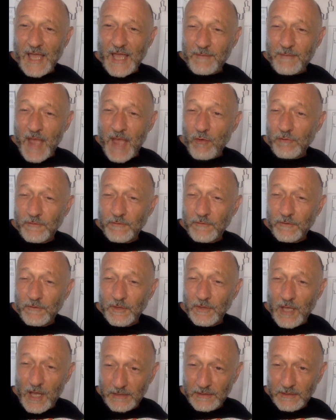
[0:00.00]
powerful
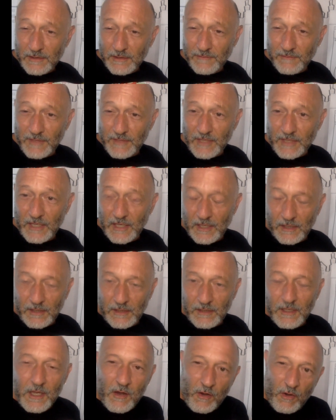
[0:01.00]
lines of the ink
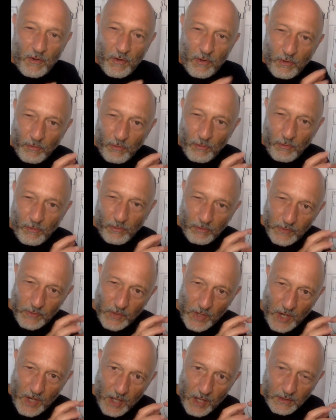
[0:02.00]
hold the
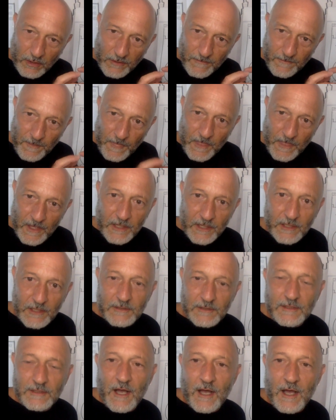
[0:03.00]
color
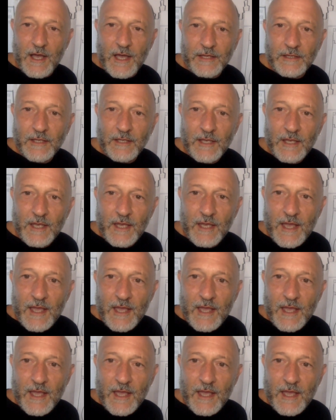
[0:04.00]
inside.